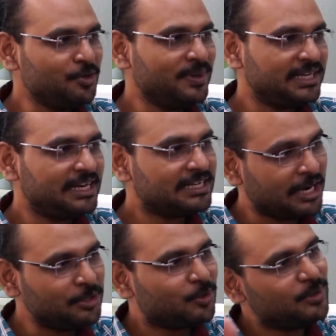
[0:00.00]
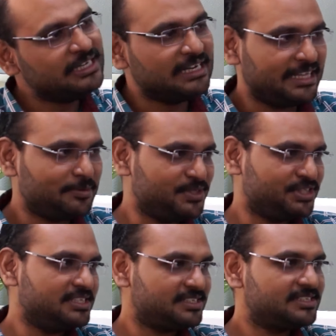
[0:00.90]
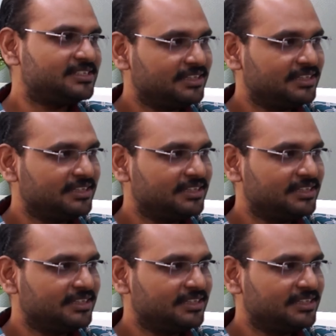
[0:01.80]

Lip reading: numerical control the lathe machines.